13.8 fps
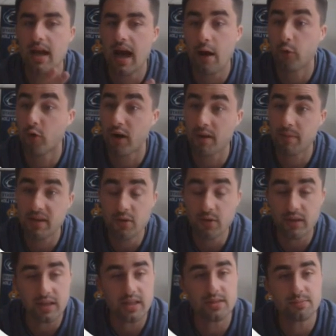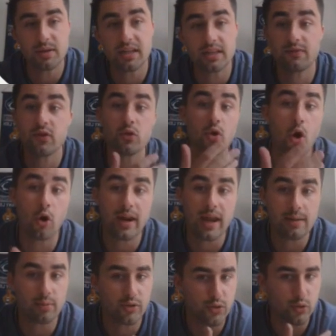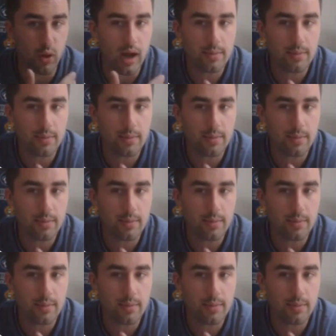I would recommend doing this, because if you aren't able to